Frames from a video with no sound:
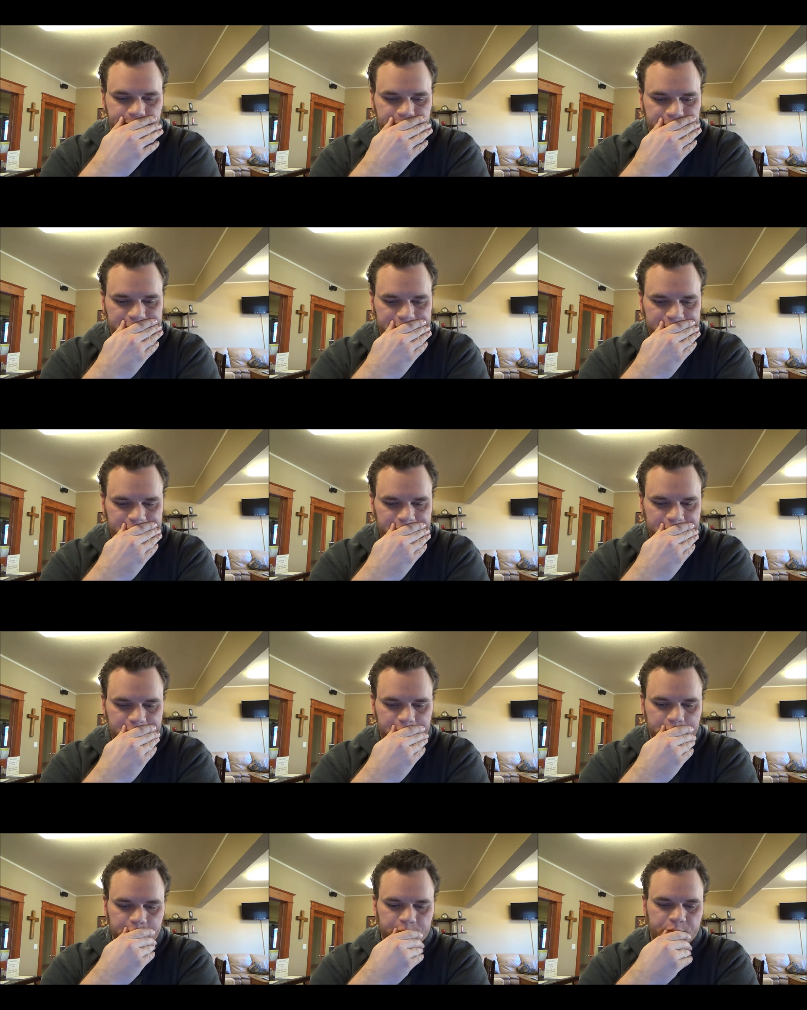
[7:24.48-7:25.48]

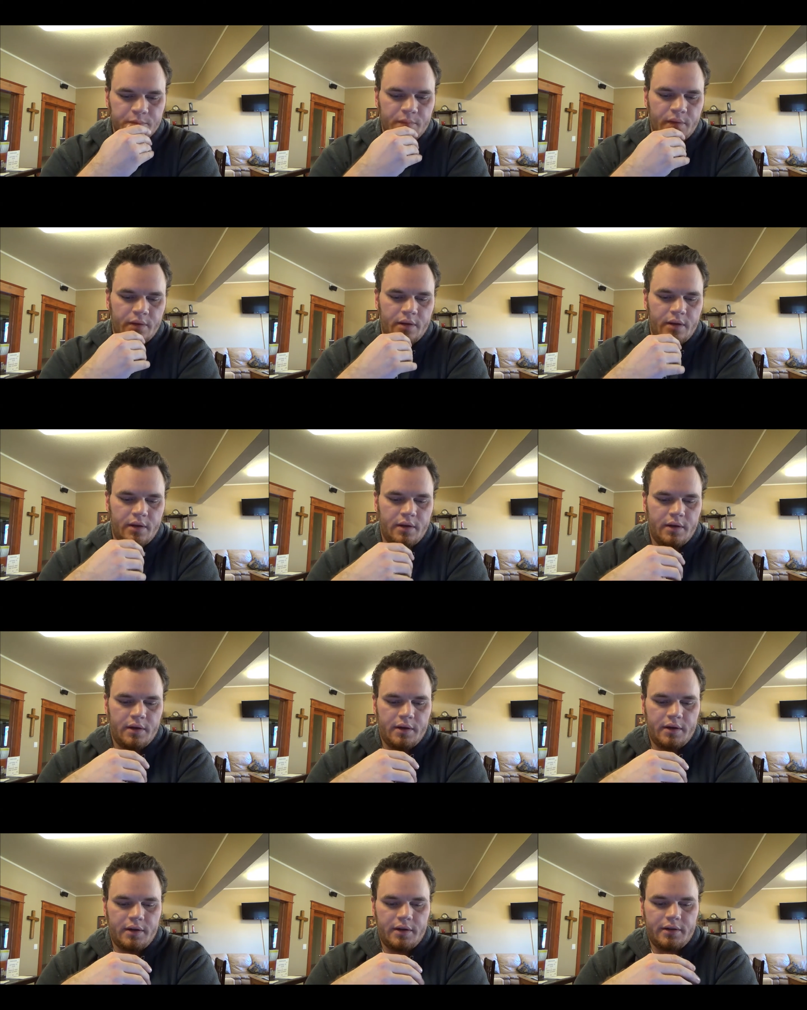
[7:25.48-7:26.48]

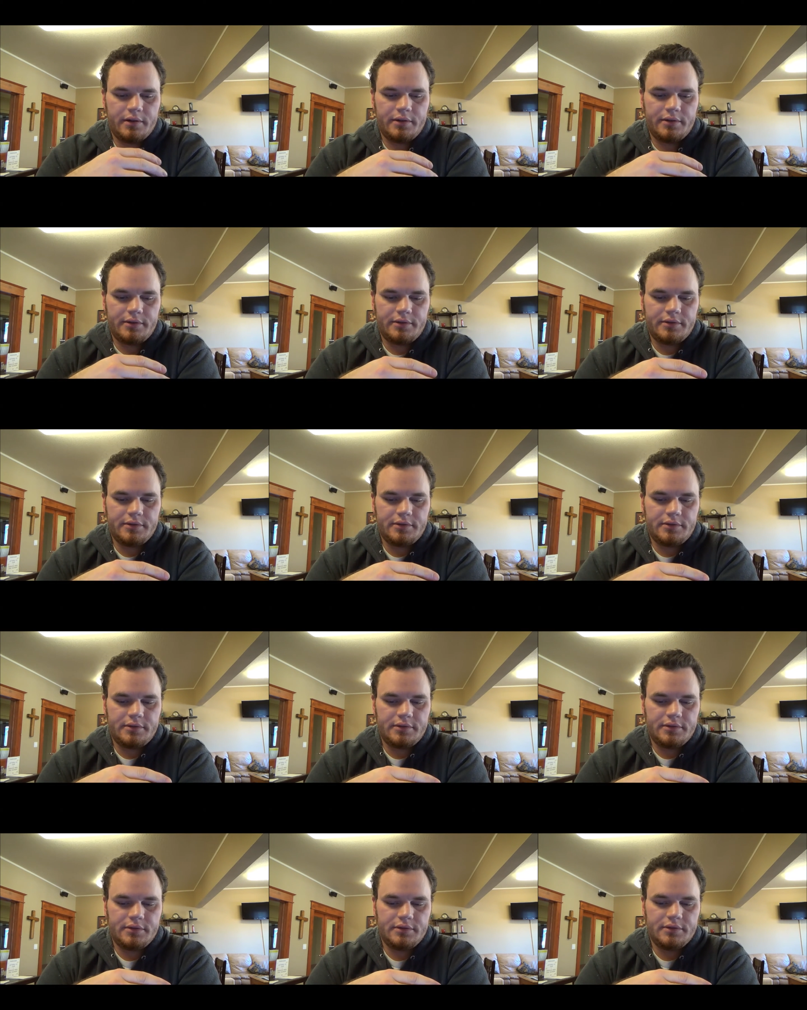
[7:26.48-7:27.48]

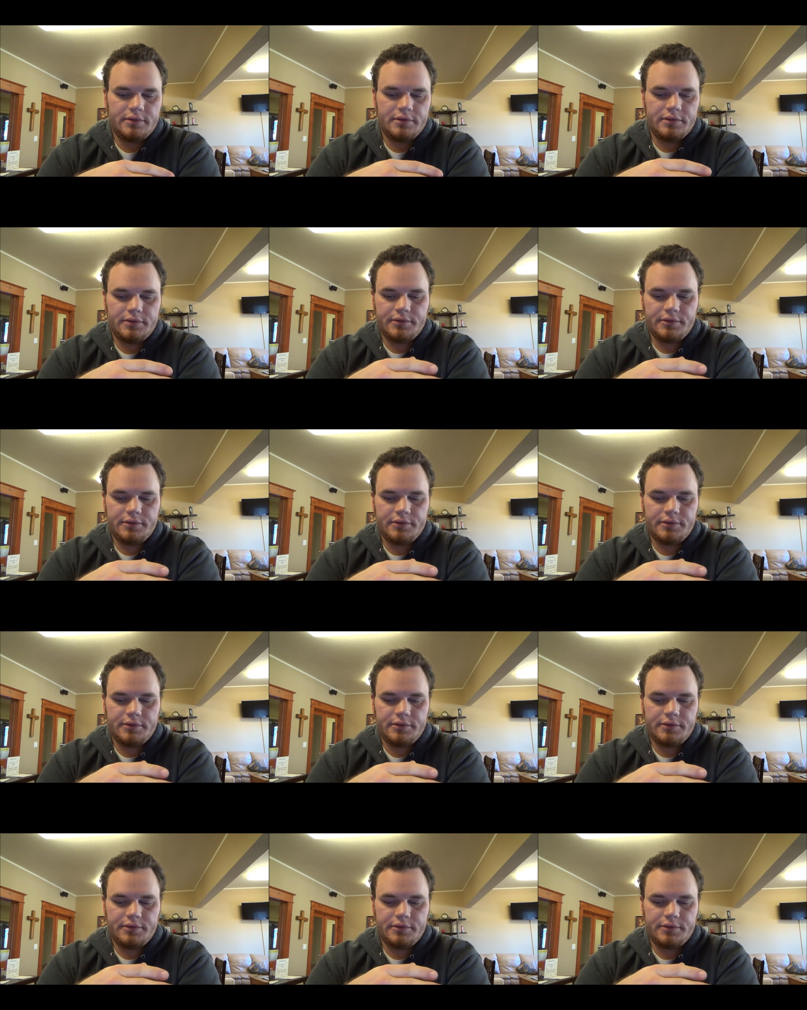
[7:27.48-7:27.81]
No one is speaking in this clip.